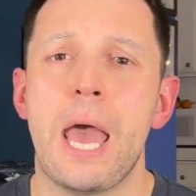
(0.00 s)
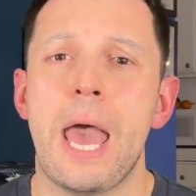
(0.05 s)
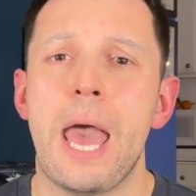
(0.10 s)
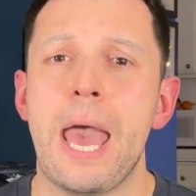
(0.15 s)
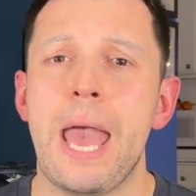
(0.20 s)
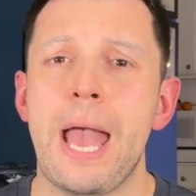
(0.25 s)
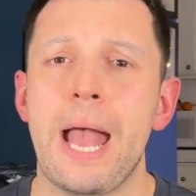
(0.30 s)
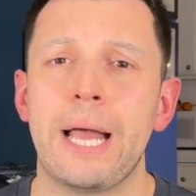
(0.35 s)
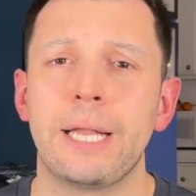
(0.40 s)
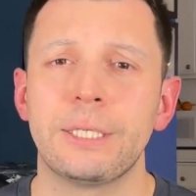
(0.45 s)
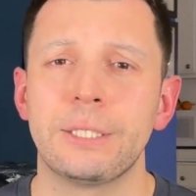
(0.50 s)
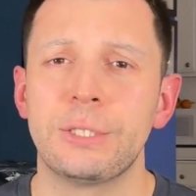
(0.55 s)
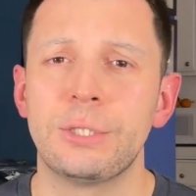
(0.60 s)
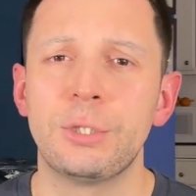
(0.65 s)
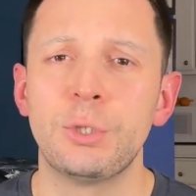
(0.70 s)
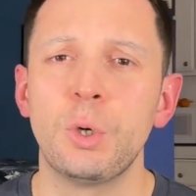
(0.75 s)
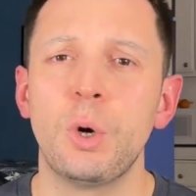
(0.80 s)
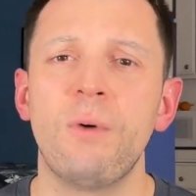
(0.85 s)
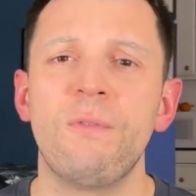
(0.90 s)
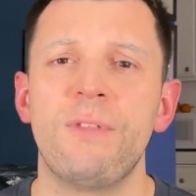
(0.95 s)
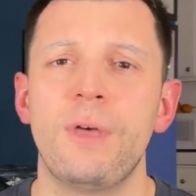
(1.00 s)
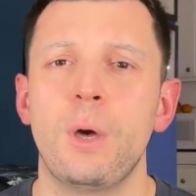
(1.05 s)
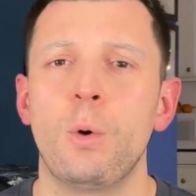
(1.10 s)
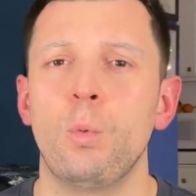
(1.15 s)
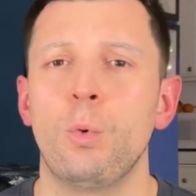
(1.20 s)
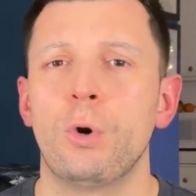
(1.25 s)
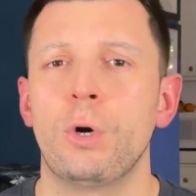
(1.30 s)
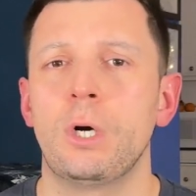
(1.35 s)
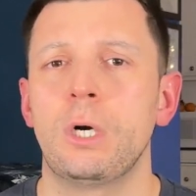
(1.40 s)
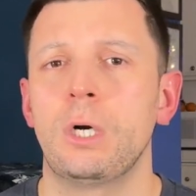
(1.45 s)
and two of them
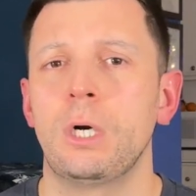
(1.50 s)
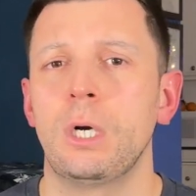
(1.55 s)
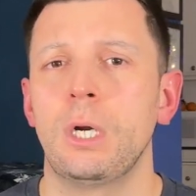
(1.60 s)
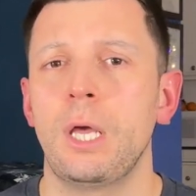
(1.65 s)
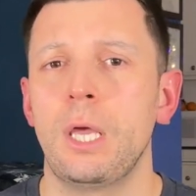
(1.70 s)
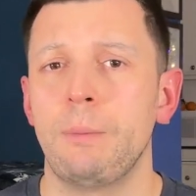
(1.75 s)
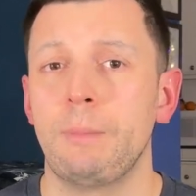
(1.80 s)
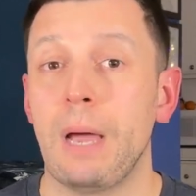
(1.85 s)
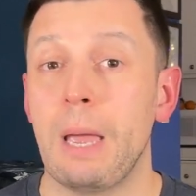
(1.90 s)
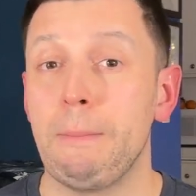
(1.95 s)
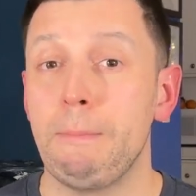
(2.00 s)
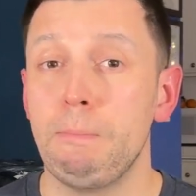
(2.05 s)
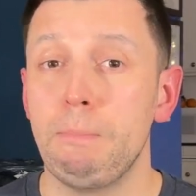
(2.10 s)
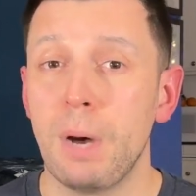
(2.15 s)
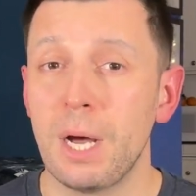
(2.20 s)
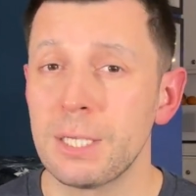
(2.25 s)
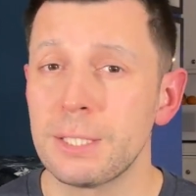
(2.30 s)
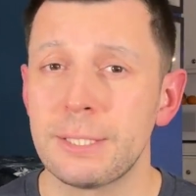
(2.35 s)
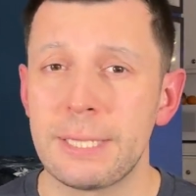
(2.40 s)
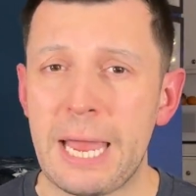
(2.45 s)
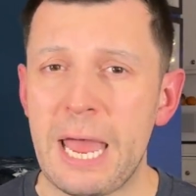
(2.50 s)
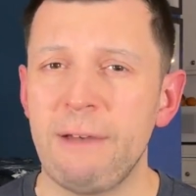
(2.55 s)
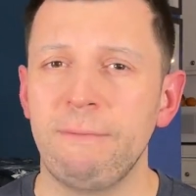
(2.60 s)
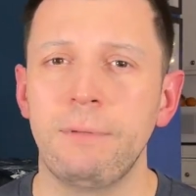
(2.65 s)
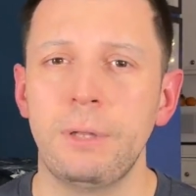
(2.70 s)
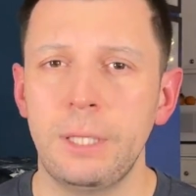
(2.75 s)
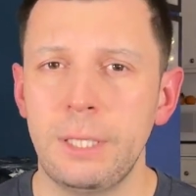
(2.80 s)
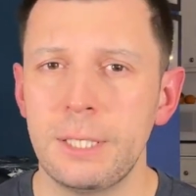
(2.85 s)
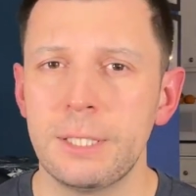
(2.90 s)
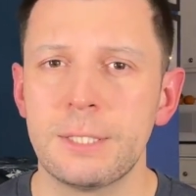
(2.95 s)
were in my must-have
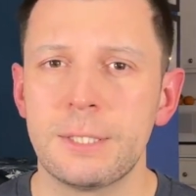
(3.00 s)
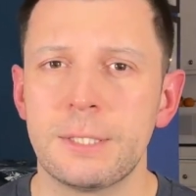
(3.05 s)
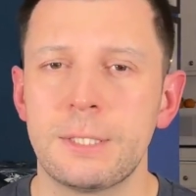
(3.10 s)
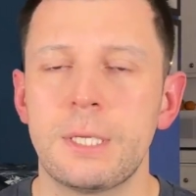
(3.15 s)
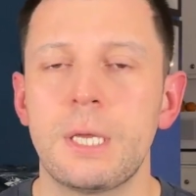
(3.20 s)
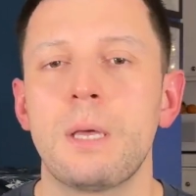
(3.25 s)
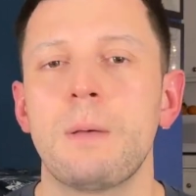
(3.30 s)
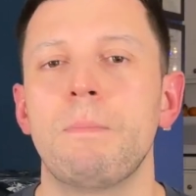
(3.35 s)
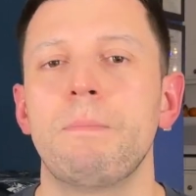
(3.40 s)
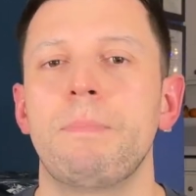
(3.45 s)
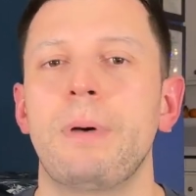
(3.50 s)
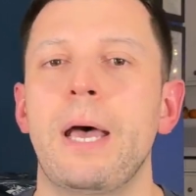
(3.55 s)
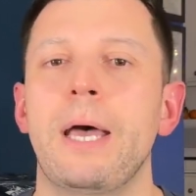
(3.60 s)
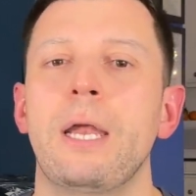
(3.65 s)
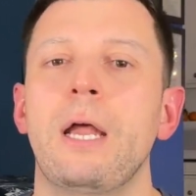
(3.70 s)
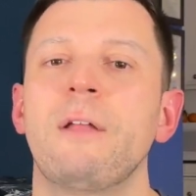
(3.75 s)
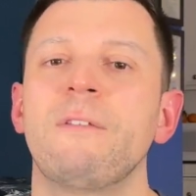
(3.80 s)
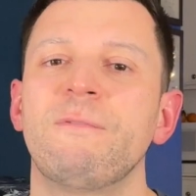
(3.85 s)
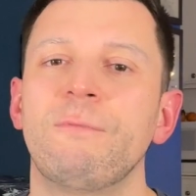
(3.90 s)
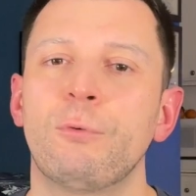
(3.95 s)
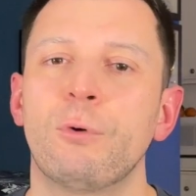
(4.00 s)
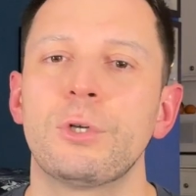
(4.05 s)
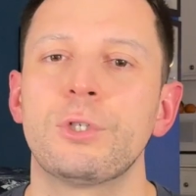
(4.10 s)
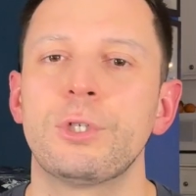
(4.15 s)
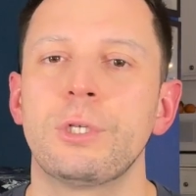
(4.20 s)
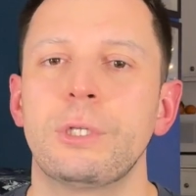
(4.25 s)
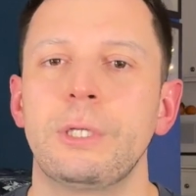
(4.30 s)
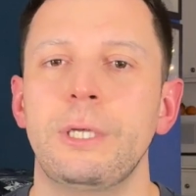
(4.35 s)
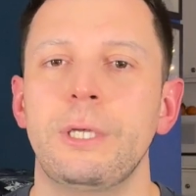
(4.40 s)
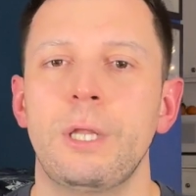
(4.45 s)
list, but
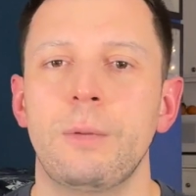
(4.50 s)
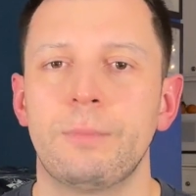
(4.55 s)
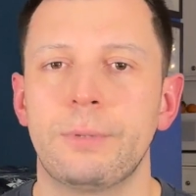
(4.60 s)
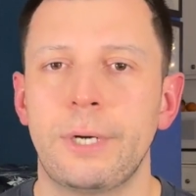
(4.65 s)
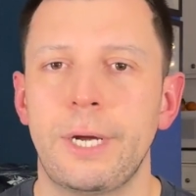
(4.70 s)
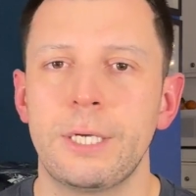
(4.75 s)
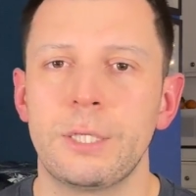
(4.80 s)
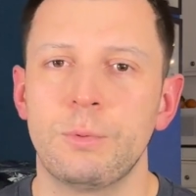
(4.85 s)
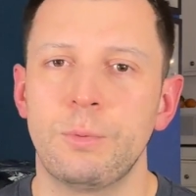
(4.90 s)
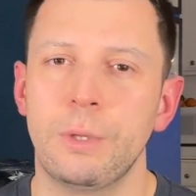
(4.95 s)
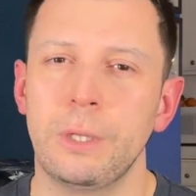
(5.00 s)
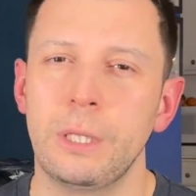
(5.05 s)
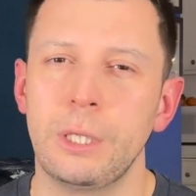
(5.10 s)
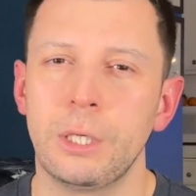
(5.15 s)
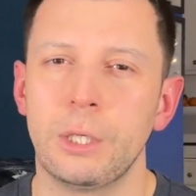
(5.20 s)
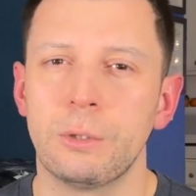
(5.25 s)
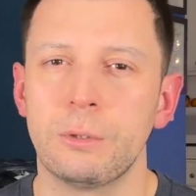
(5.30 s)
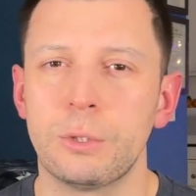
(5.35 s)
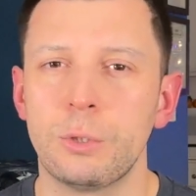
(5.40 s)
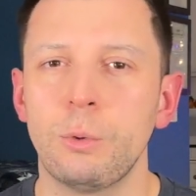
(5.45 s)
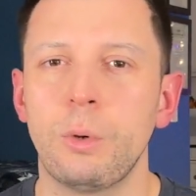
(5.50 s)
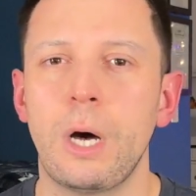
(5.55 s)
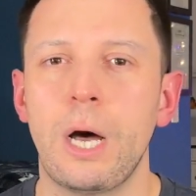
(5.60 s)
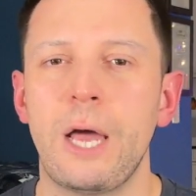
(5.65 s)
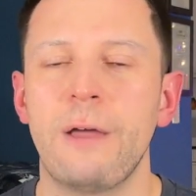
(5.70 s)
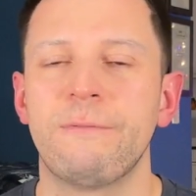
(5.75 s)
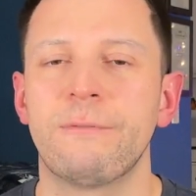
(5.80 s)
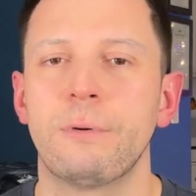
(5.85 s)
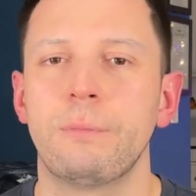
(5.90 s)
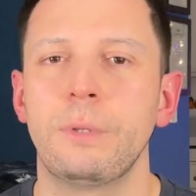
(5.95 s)
unfortunately the price went a little too high
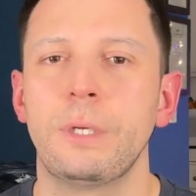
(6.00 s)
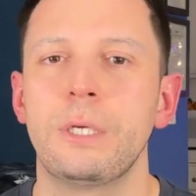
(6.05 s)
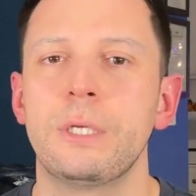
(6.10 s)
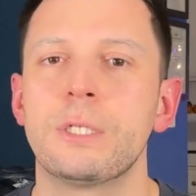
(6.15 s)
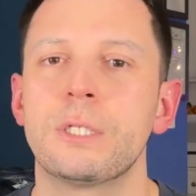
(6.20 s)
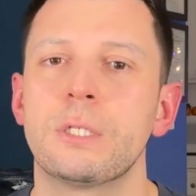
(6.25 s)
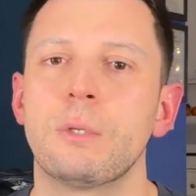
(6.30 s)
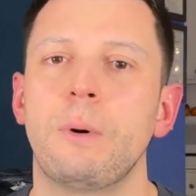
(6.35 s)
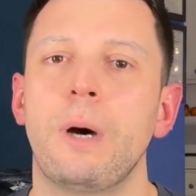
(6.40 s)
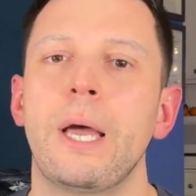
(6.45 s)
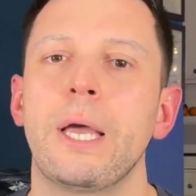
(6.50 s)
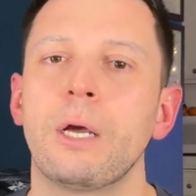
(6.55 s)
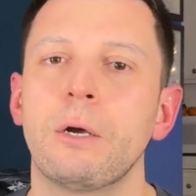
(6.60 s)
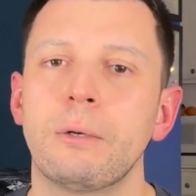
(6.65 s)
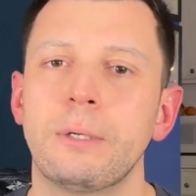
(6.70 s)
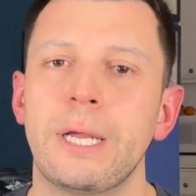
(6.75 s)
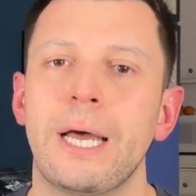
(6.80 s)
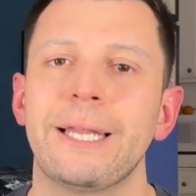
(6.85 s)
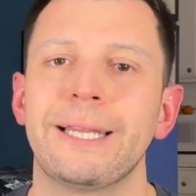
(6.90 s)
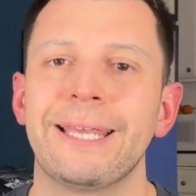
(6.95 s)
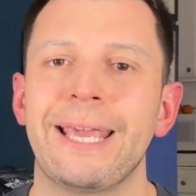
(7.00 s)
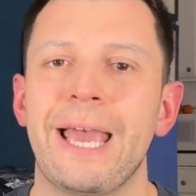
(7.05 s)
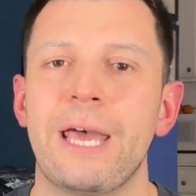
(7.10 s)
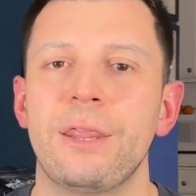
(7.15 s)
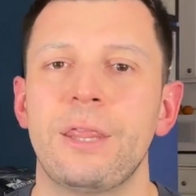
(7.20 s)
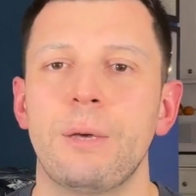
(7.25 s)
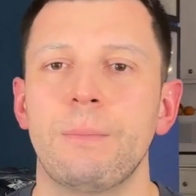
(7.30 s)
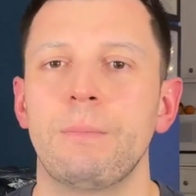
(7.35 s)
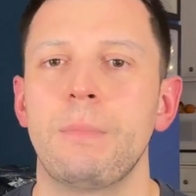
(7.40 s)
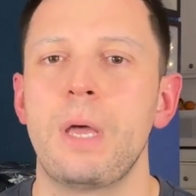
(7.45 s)
for me, so I could not get
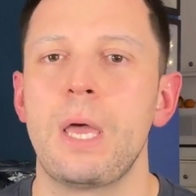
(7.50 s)
them.